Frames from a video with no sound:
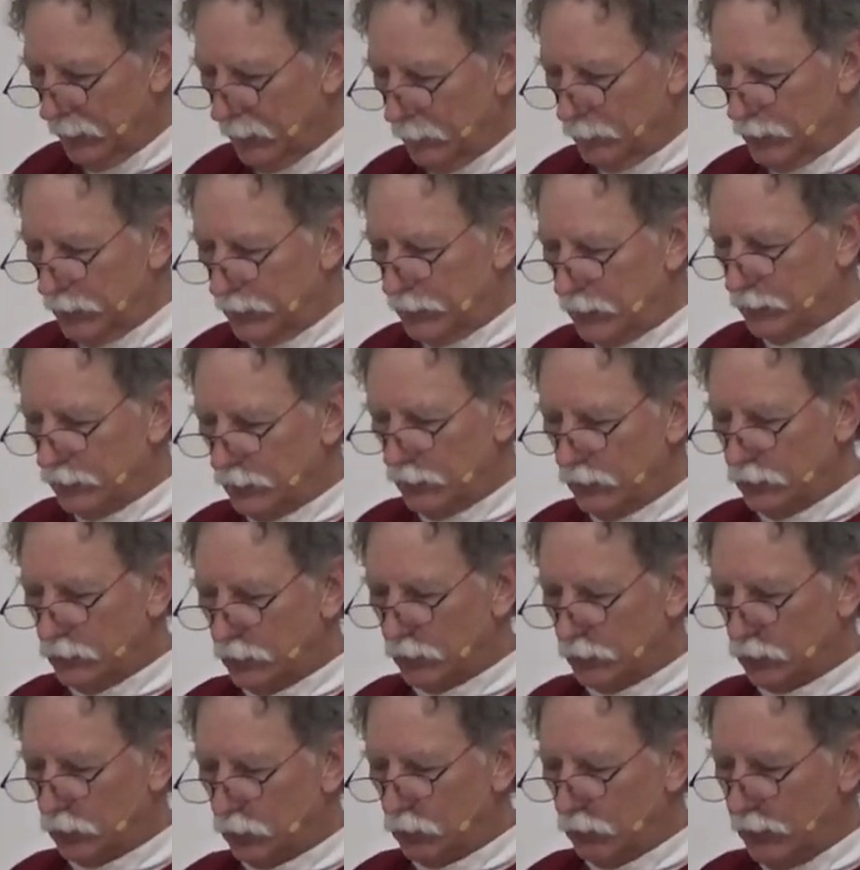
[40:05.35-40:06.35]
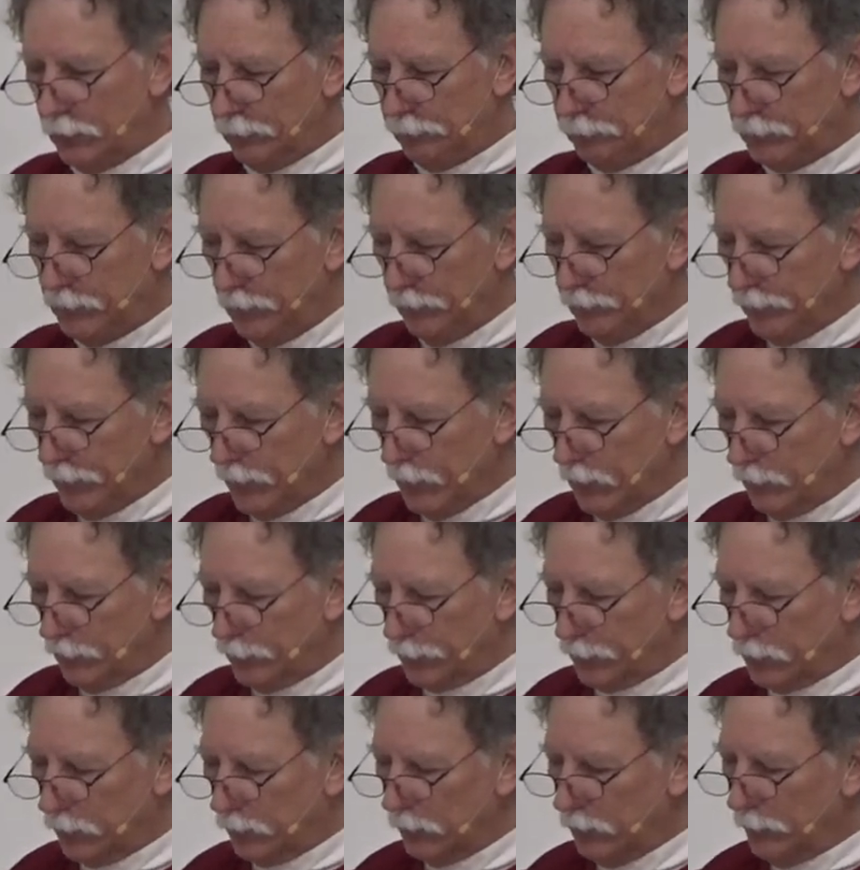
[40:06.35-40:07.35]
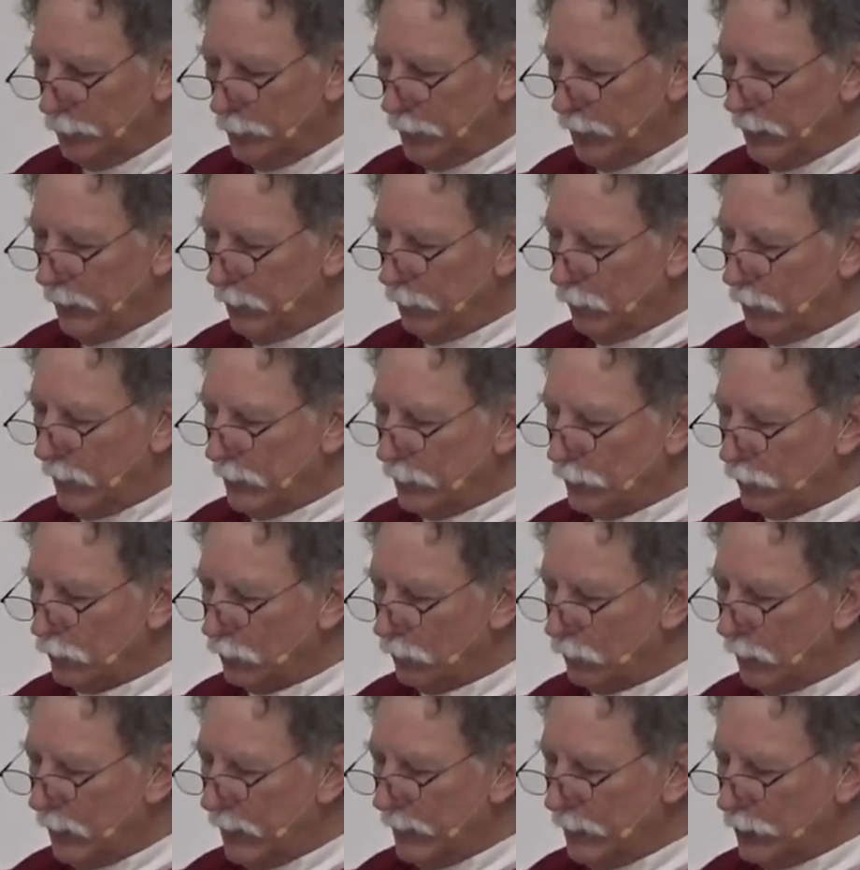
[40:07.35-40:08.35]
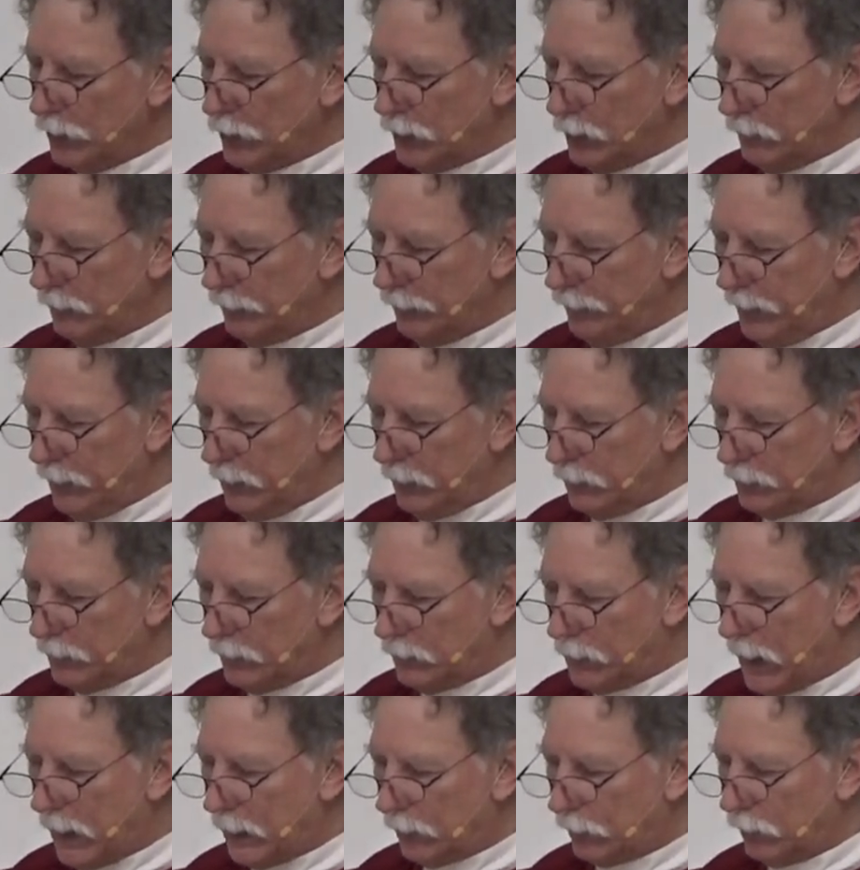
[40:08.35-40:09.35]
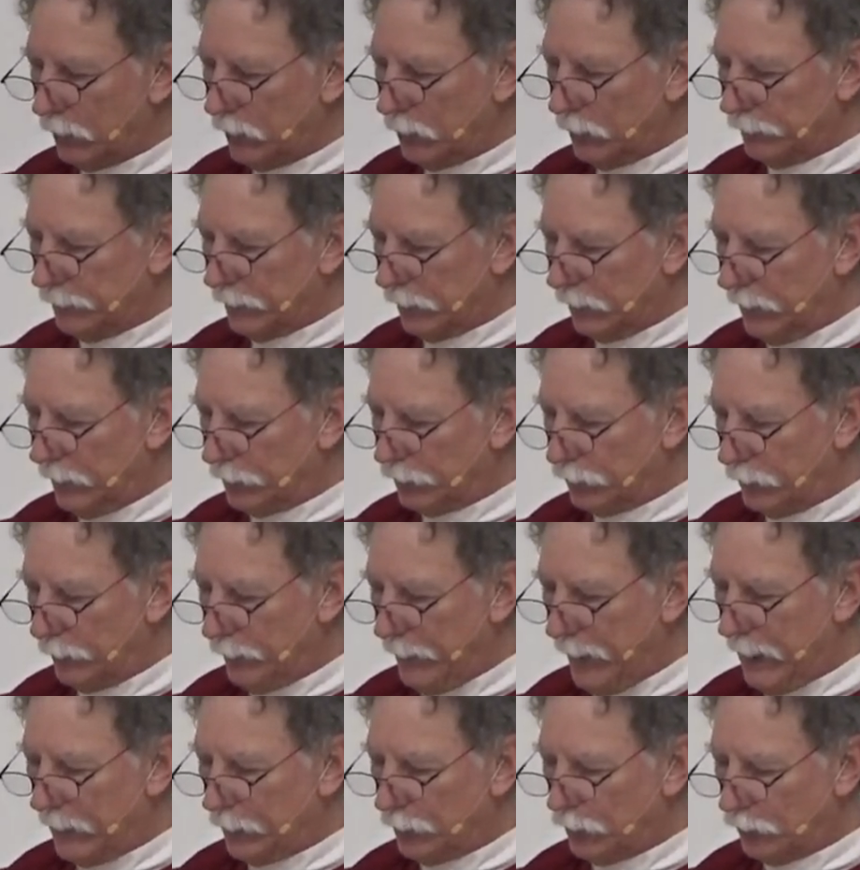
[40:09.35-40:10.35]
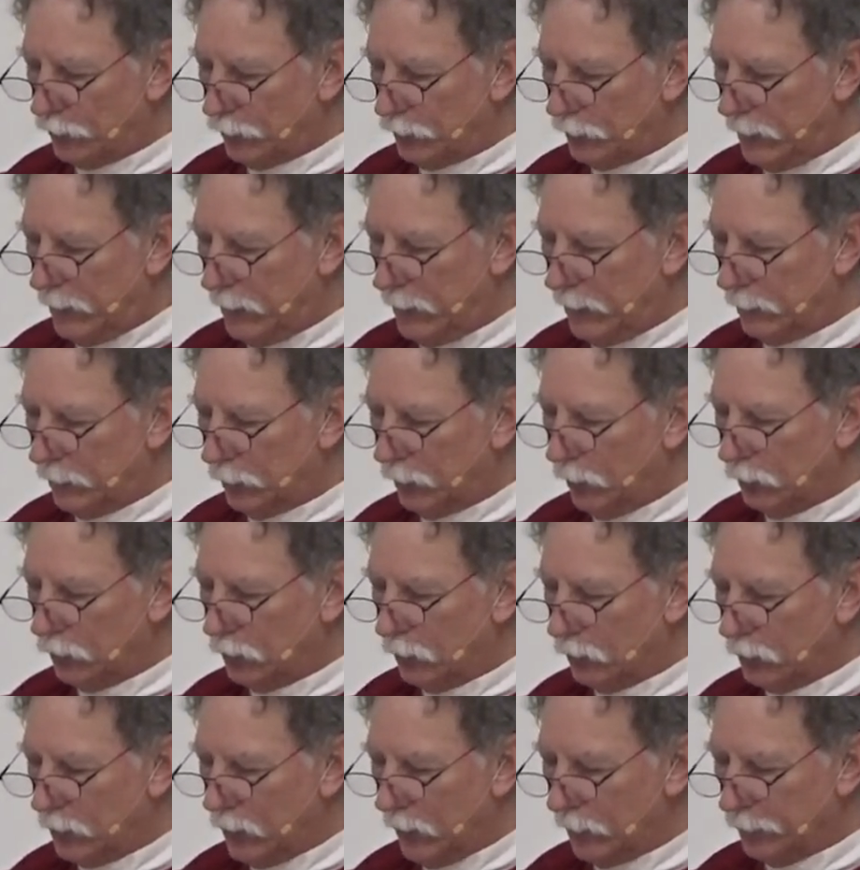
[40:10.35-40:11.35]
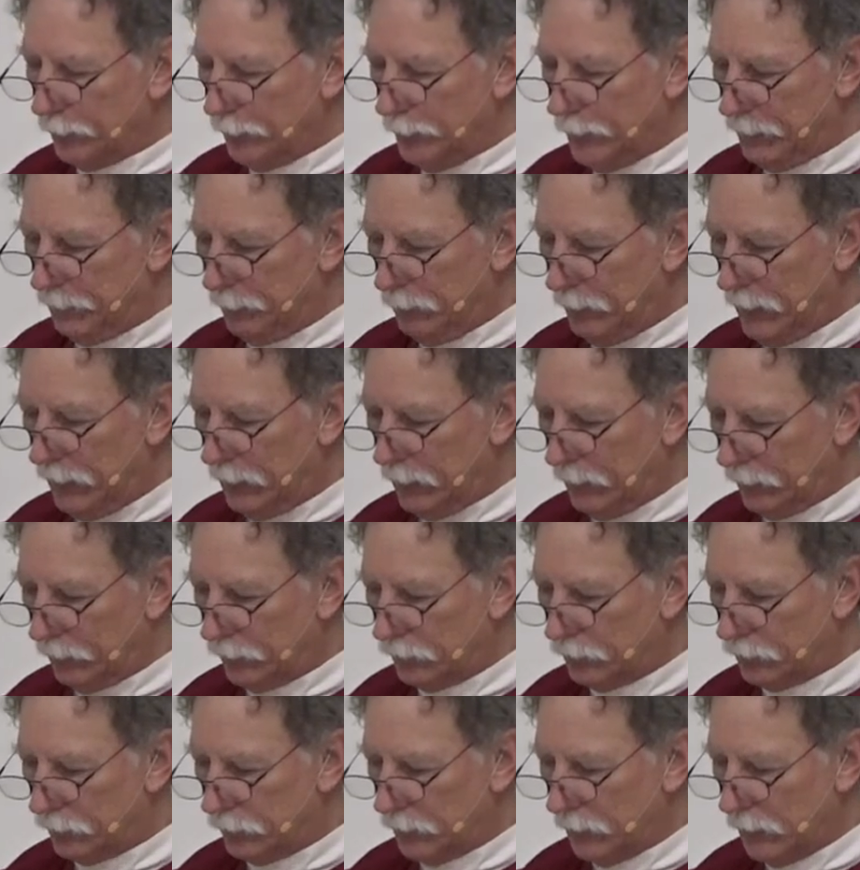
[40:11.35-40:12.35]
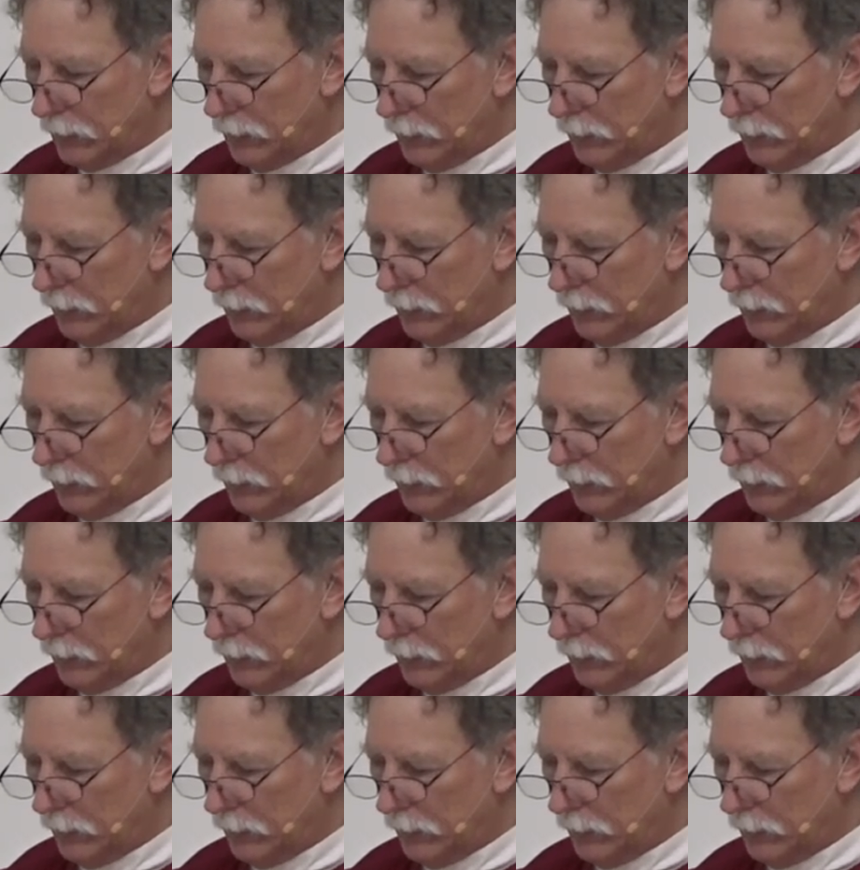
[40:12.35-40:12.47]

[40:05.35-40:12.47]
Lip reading: But this is a script for the liberty restoration via the doctrine of the lesser magistrate at local government meetings,